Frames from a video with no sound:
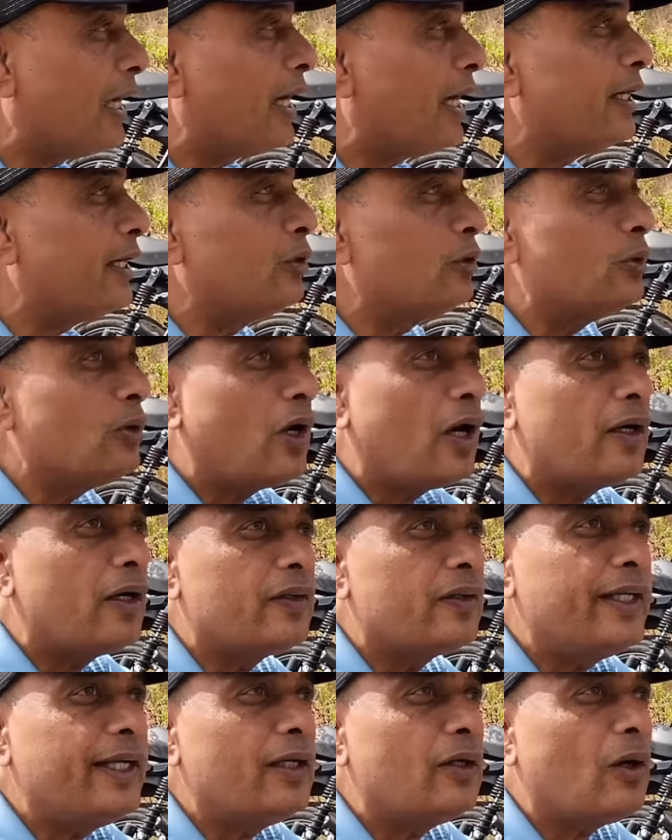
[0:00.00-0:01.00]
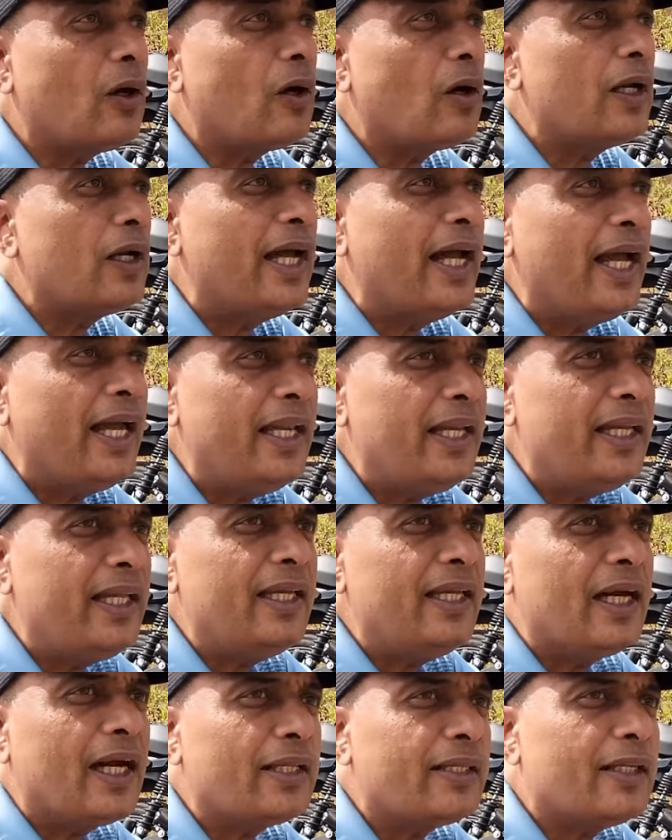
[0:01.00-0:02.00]
I do not recall
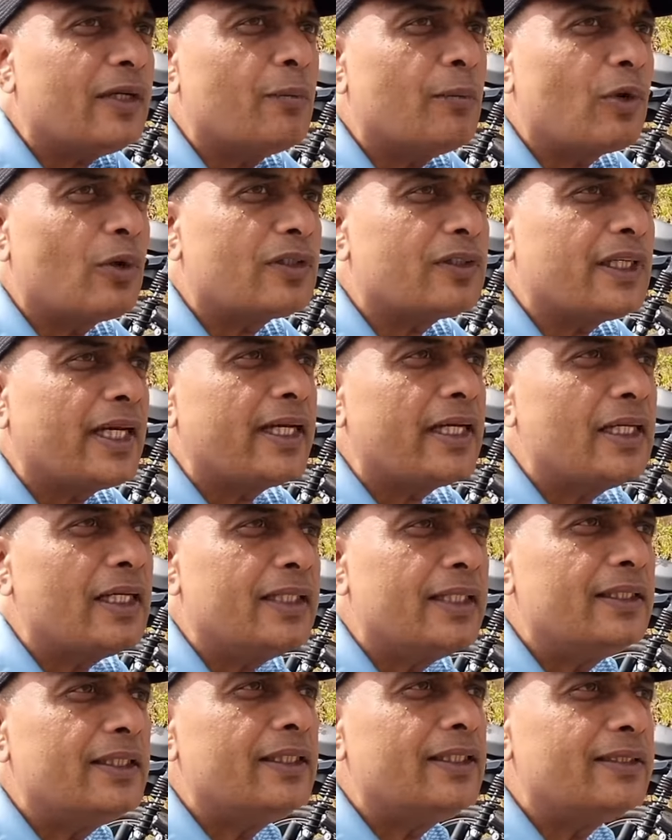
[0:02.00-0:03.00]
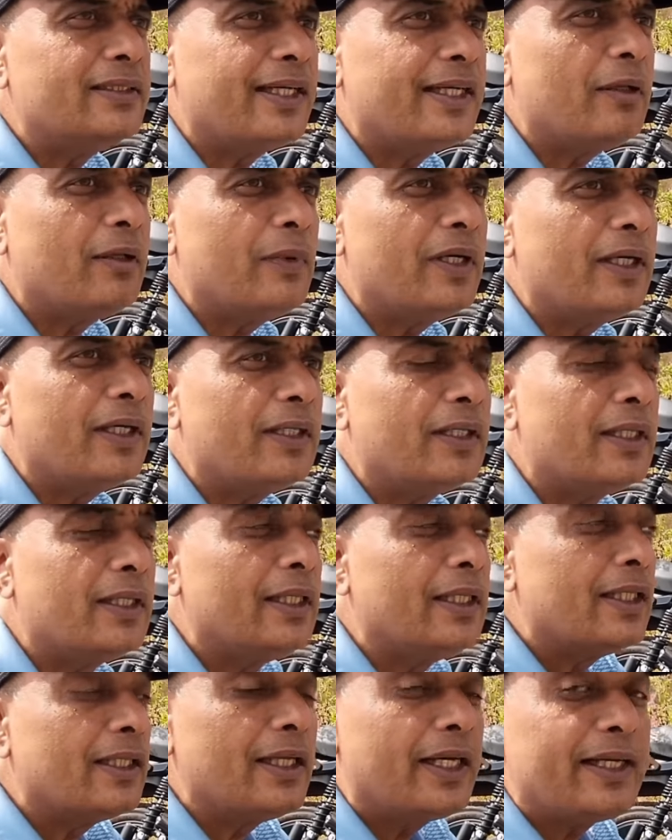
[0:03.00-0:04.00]
any other motorcycle in this segment
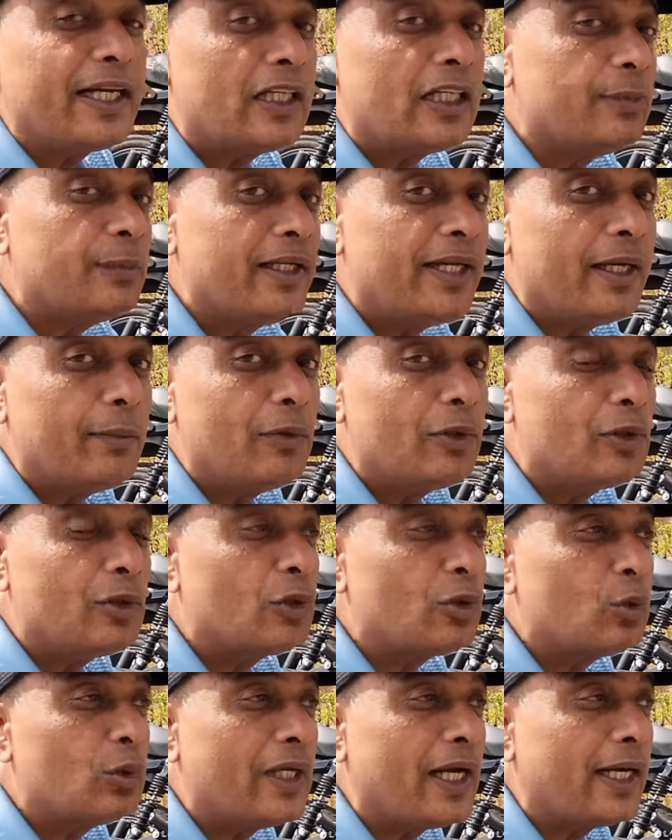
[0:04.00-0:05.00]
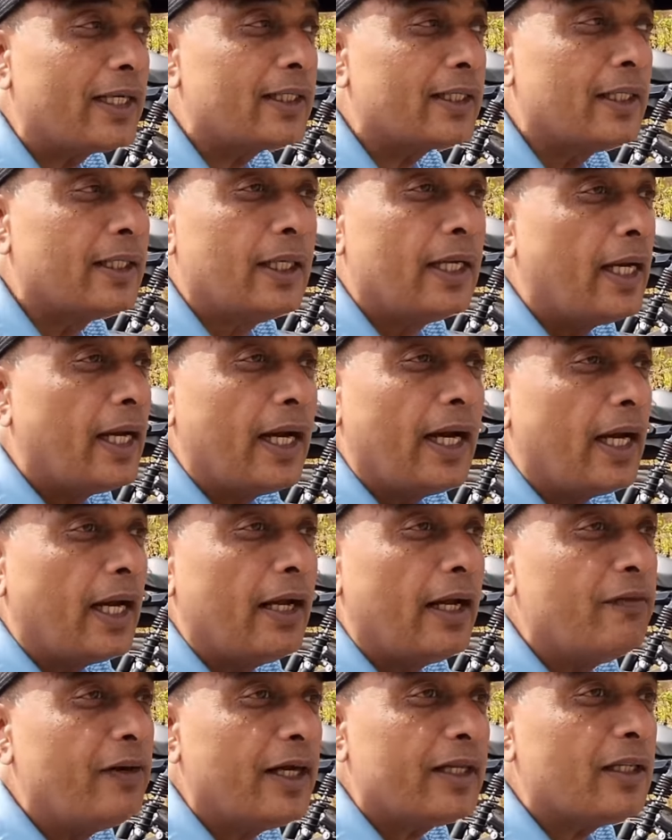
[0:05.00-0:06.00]
that has been able to do that.
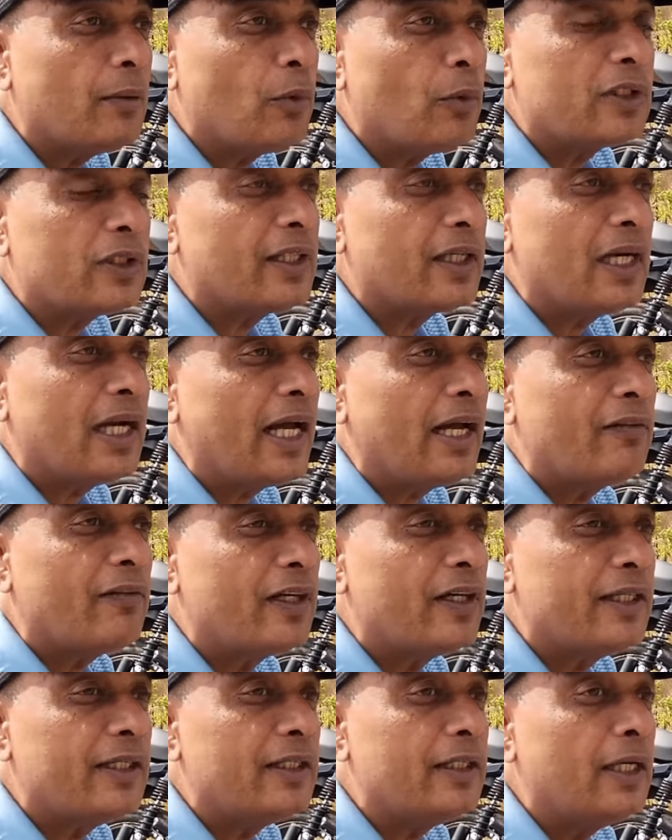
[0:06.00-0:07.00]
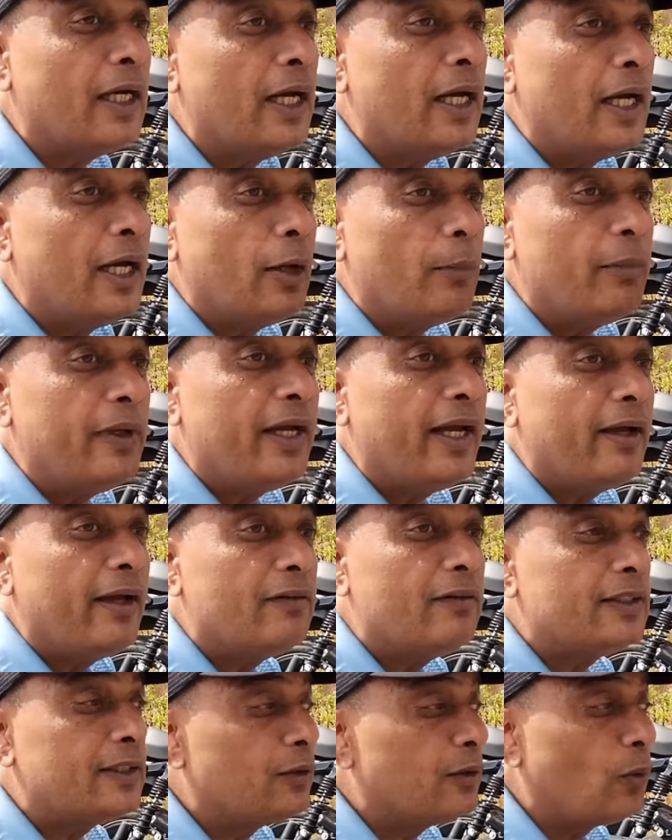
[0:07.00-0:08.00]
Every other motorcycle I have ridden
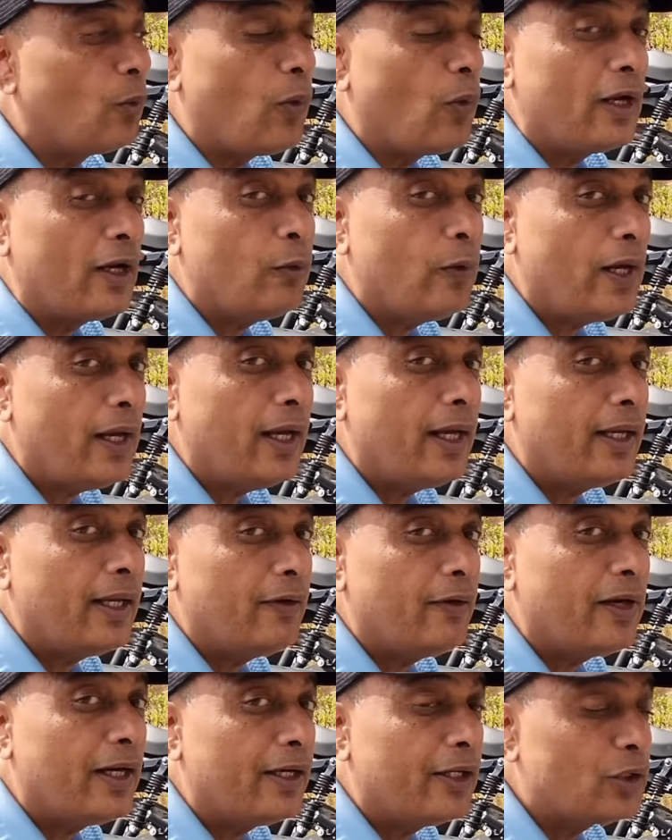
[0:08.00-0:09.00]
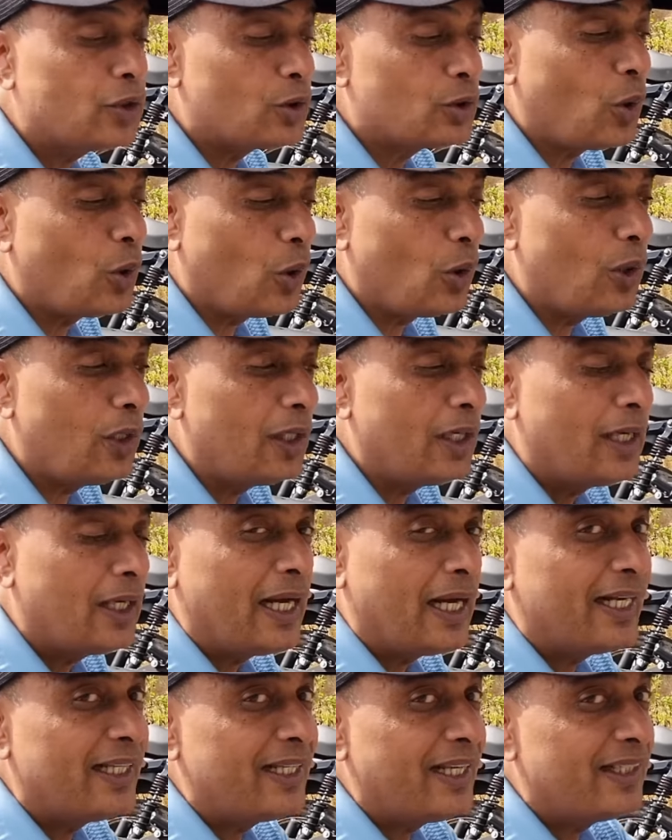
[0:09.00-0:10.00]
behaves one way when it is cold,
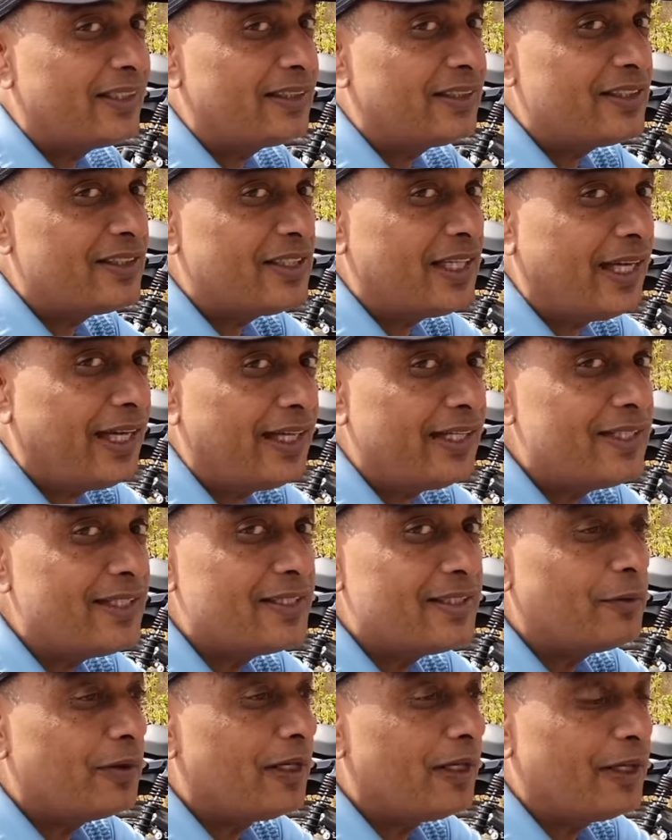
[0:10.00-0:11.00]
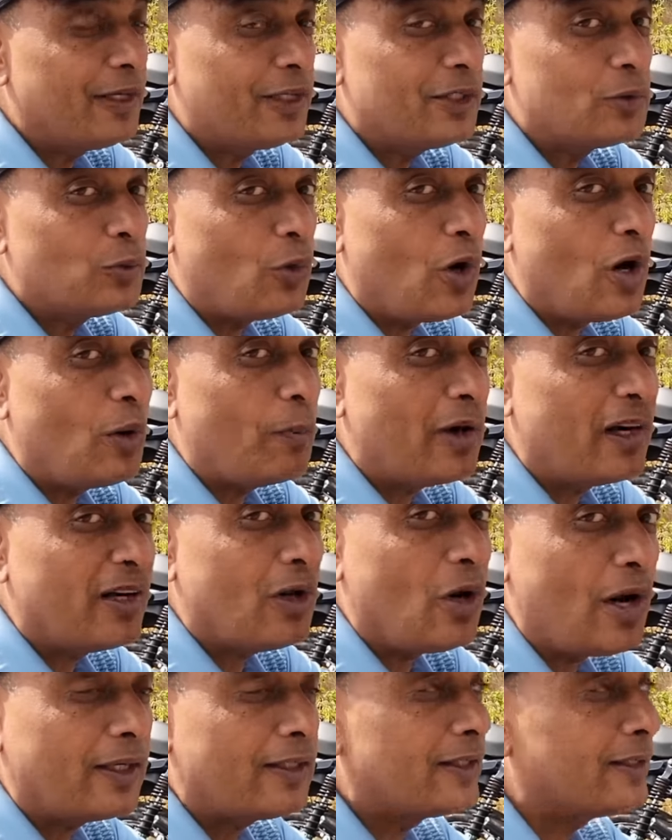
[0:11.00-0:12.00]
and there is a change when it is warm
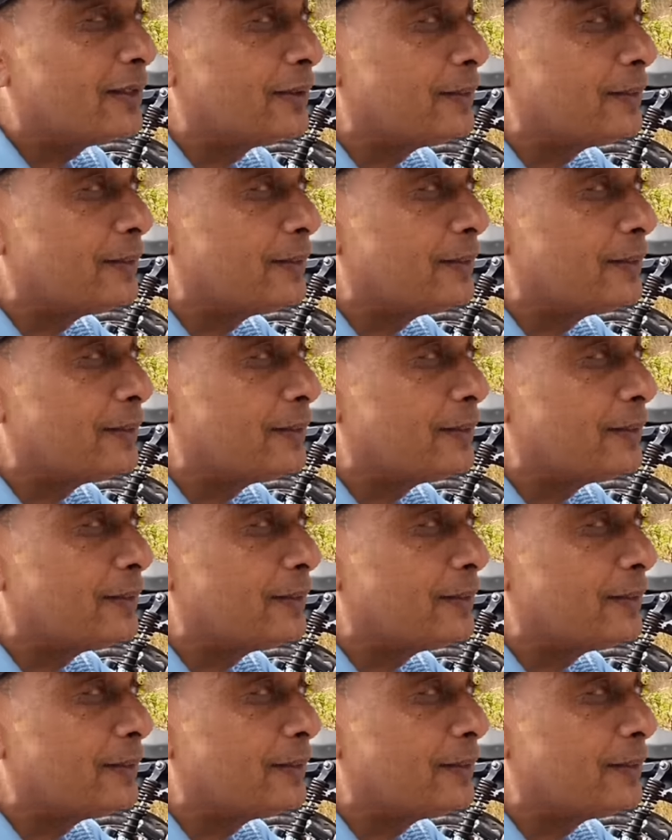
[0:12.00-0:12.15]
and hot.